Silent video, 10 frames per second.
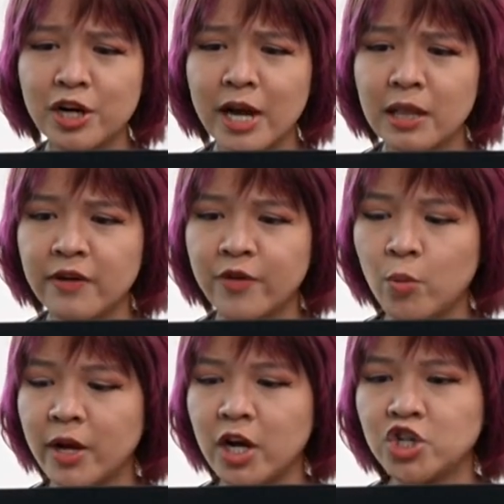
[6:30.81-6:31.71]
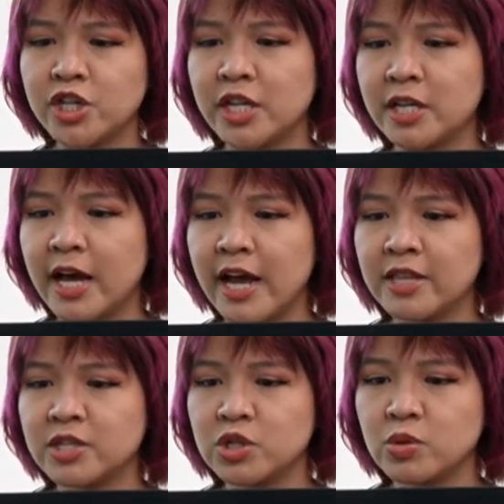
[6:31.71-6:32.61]
I love it. Oh my gosh, he didn't die.
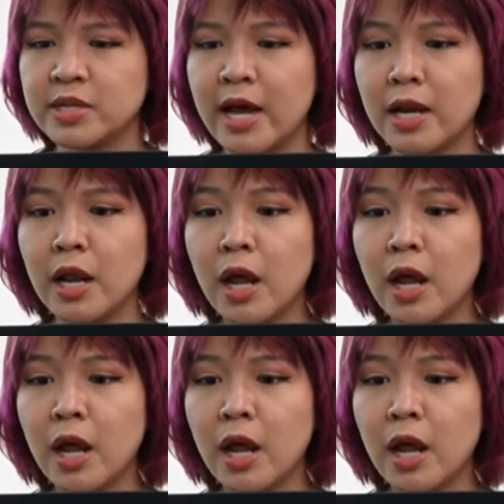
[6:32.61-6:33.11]
This is so sad.